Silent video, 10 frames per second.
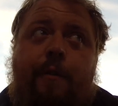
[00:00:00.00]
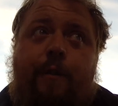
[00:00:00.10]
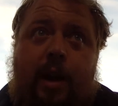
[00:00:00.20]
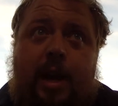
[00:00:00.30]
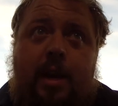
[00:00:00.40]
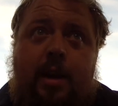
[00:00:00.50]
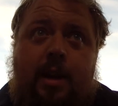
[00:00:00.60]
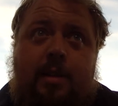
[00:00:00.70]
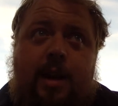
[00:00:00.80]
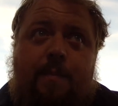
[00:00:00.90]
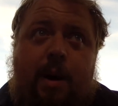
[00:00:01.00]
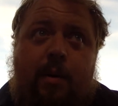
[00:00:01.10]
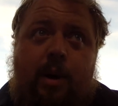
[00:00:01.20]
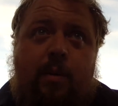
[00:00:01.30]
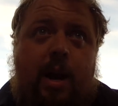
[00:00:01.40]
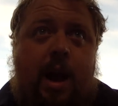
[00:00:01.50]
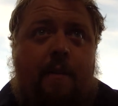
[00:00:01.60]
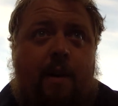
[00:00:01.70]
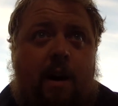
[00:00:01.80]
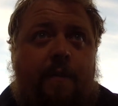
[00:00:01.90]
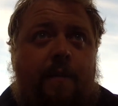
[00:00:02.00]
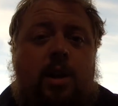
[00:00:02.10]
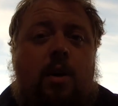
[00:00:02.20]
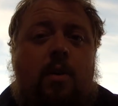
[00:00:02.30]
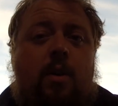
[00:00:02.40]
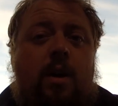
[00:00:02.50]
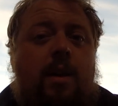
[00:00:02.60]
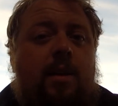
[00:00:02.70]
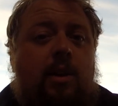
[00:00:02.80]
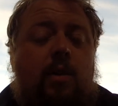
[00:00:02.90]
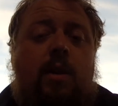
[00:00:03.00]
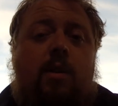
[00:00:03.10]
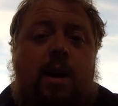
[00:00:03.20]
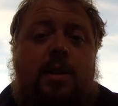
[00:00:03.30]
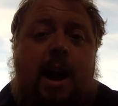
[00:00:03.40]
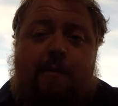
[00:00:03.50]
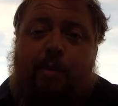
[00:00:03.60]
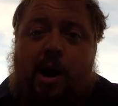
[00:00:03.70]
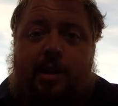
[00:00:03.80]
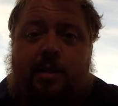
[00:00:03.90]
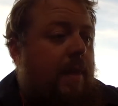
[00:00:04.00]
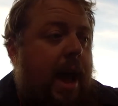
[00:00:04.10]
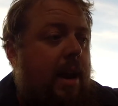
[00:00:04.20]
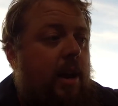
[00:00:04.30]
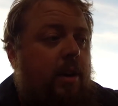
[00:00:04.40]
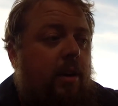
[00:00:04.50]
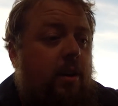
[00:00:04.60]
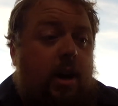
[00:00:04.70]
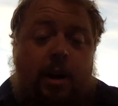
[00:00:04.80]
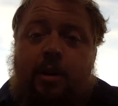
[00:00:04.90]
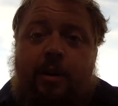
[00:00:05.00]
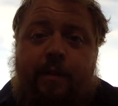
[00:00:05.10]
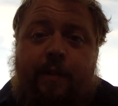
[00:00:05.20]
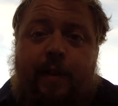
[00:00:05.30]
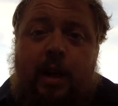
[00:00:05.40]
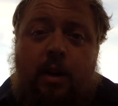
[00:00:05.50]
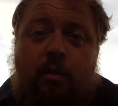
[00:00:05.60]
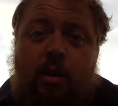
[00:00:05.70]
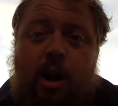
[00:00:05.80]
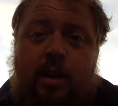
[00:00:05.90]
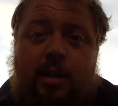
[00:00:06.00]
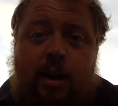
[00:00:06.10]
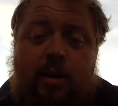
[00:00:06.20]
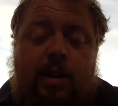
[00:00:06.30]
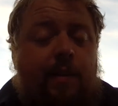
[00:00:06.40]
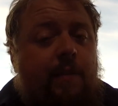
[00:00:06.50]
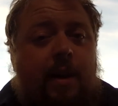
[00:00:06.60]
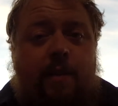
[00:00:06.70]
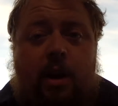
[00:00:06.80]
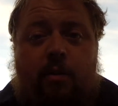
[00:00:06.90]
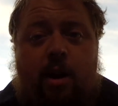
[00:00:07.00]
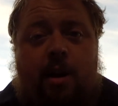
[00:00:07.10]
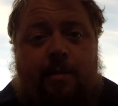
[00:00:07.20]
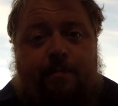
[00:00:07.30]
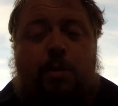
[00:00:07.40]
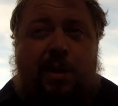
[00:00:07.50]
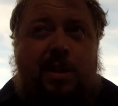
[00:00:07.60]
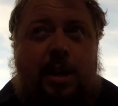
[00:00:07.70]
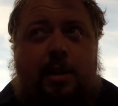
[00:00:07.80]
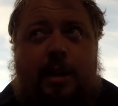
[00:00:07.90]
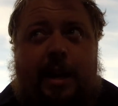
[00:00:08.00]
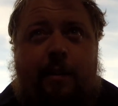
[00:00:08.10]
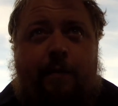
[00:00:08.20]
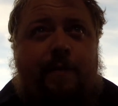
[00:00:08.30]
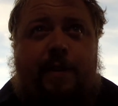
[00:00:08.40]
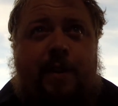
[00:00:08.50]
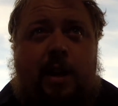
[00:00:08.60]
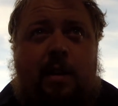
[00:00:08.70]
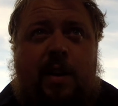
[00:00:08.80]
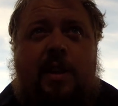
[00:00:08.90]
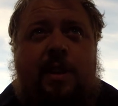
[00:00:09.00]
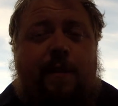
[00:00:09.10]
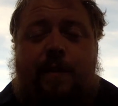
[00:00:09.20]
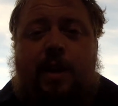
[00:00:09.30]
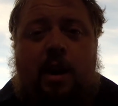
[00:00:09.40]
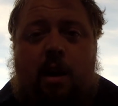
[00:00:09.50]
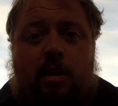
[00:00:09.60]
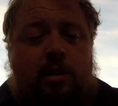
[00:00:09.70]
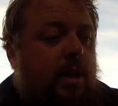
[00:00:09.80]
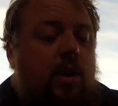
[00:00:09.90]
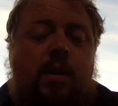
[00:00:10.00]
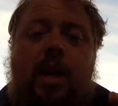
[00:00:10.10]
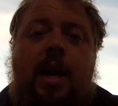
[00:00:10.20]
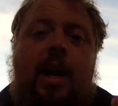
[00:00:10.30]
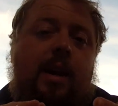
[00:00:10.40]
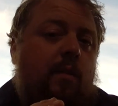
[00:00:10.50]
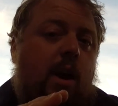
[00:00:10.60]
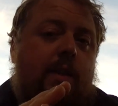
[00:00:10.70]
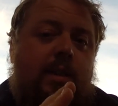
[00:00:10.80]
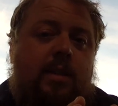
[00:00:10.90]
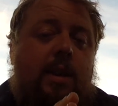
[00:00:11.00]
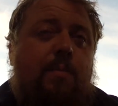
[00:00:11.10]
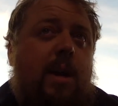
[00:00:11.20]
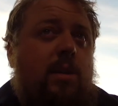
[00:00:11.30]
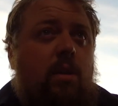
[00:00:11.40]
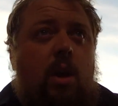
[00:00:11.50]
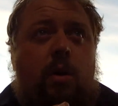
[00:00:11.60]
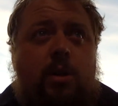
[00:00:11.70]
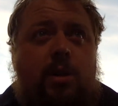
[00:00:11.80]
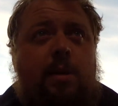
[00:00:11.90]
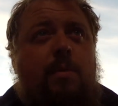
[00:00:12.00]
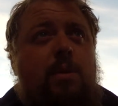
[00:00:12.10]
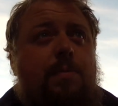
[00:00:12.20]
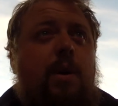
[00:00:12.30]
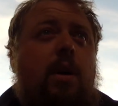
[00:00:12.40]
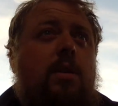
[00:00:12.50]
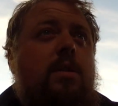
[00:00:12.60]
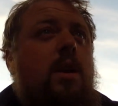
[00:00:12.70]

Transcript: free. It's not buy one, get one half off. So you get rods at half price. That $150 rod is now a $75 rod. Shipping's like 10 or 15, I think it's like $15. And you can get any rod that's the same price or lower, just like most BOGOs.